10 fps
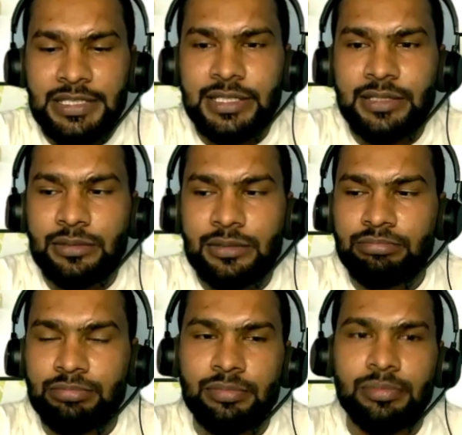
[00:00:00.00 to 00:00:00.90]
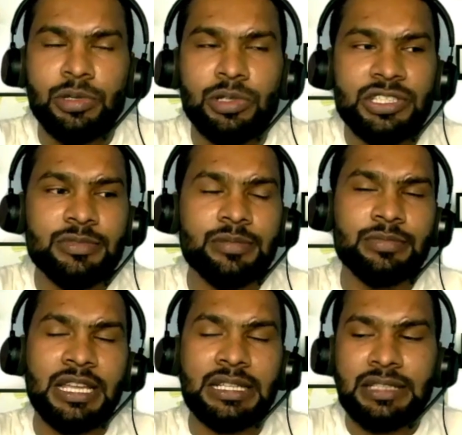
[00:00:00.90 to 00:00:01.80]
So most of
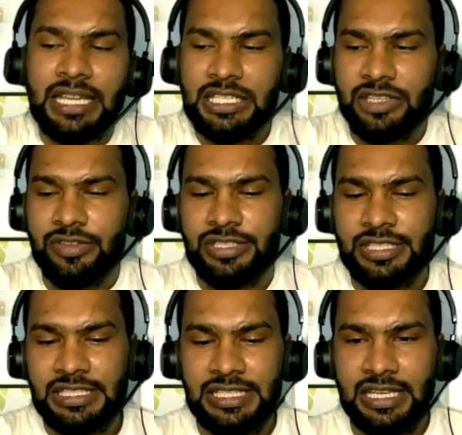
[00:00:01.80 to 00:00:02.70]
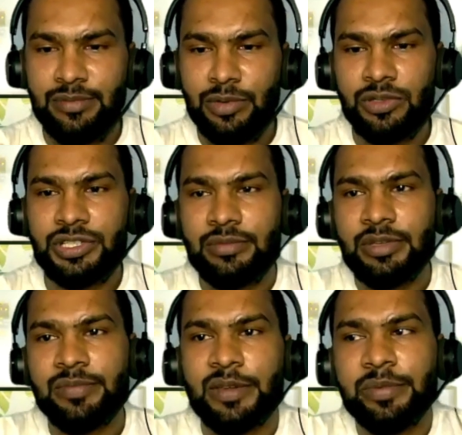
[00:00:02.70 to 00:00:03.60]
the next question is most of
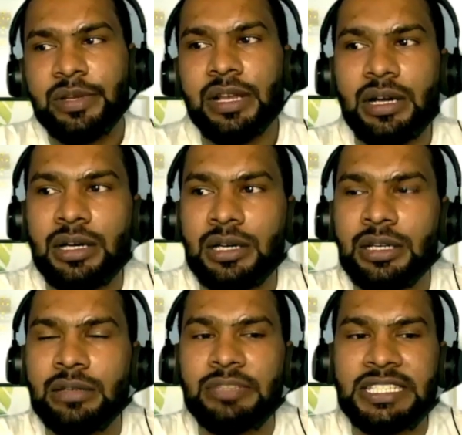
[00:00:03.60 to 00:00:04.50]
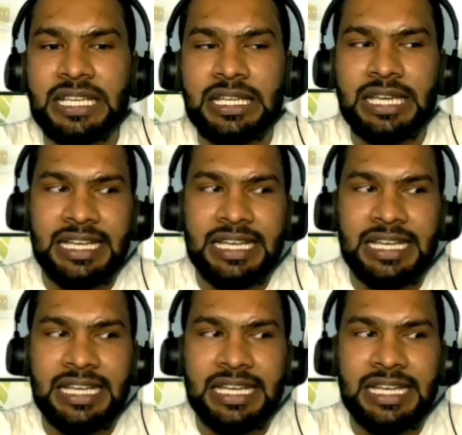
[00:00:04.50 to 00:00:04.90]
the people are basically,